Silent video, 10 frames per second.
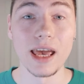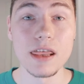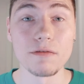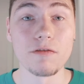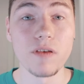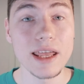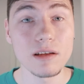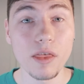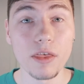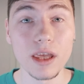And the
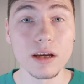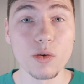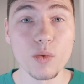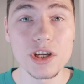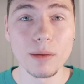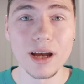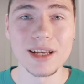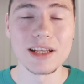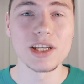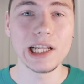final thing which I'm
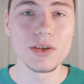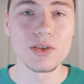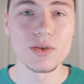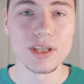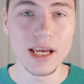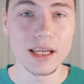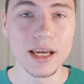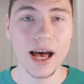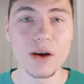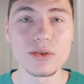gonna tell you today,
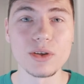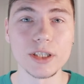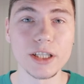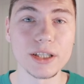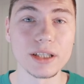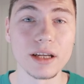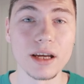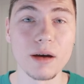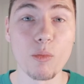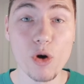how to earn
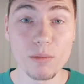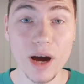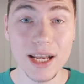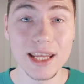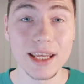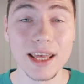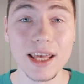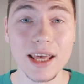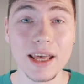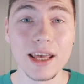more money,
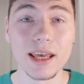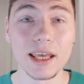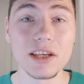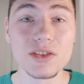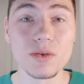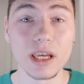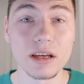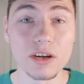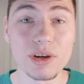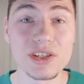is to
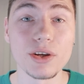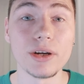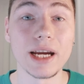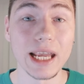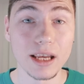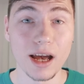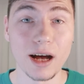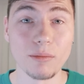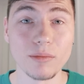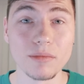increase your
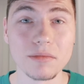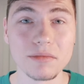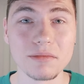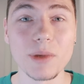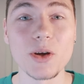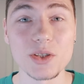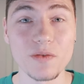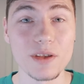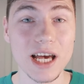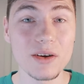income. Because
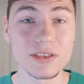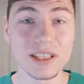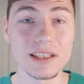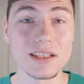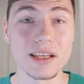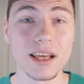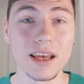without this,